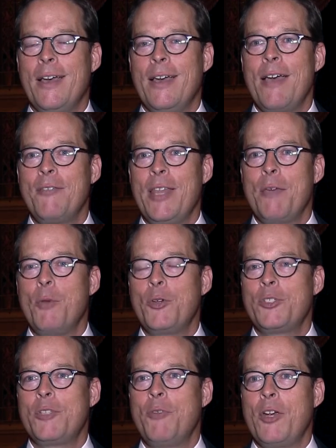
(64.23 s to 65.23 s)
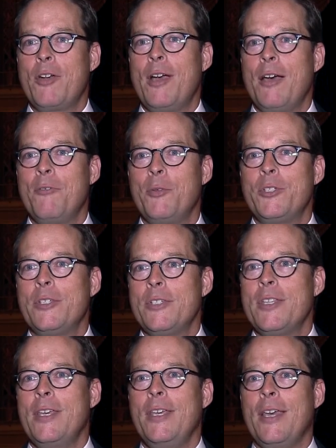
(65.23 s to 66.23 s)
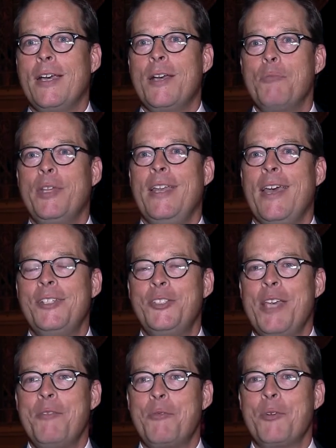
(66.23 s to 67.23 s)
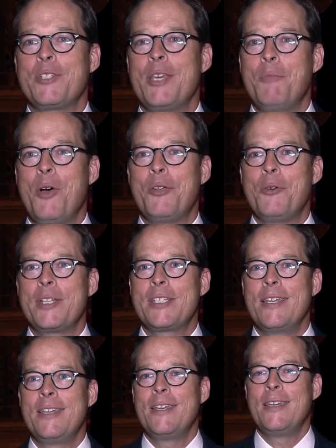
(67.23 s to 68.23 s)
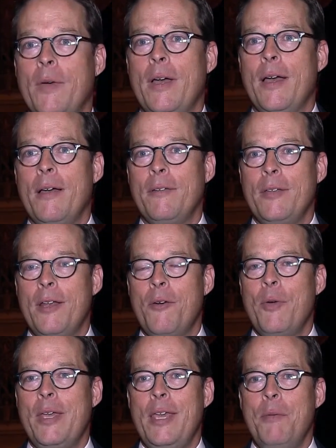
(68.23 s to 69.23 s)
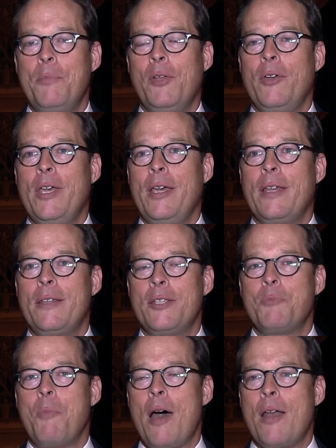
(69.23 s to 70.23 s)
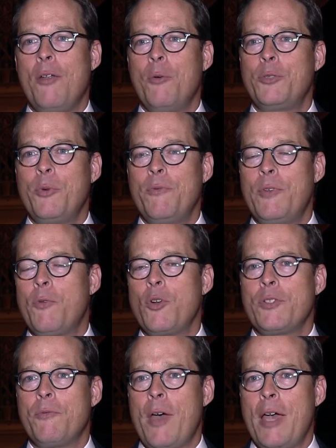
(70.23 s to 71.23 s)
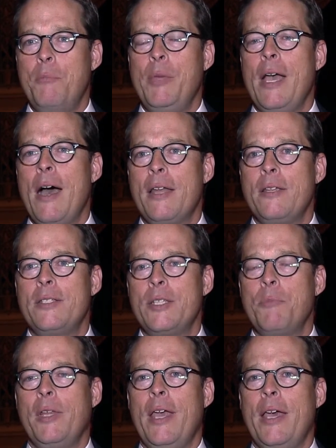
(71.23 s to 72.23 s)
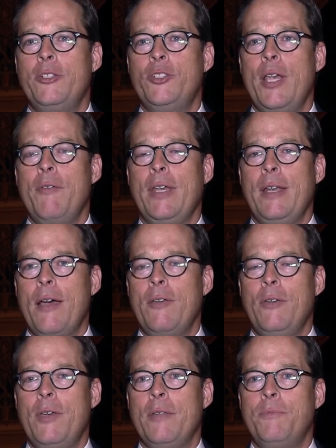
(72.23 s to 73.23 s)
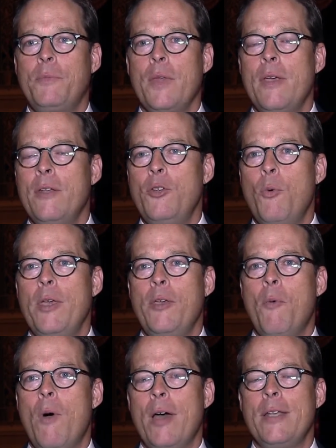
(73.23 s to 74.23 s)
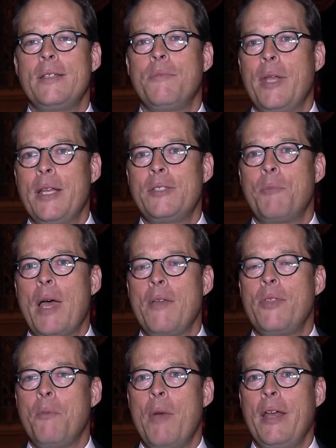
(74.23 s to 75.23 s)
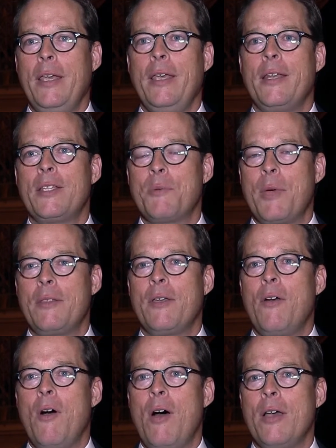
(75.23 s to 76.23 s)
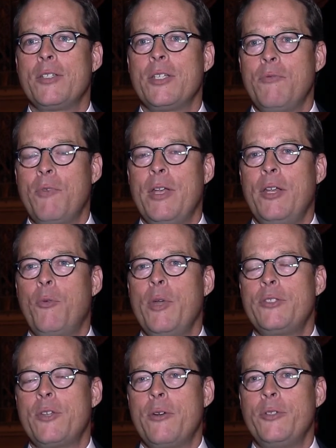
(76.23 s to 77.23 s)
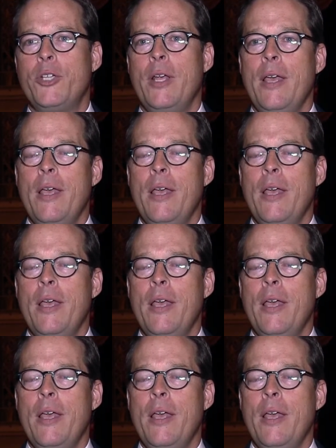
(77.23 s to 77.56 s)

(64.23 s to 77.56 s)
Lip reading: having that most severe cut, which is the complete head shaving for St. Baldrick's. You know, we keep looking at this model, which we've diversified beyond simply head shaving. Now you can do what you want. I mean, it's about the money, and it's about the cause and funding research.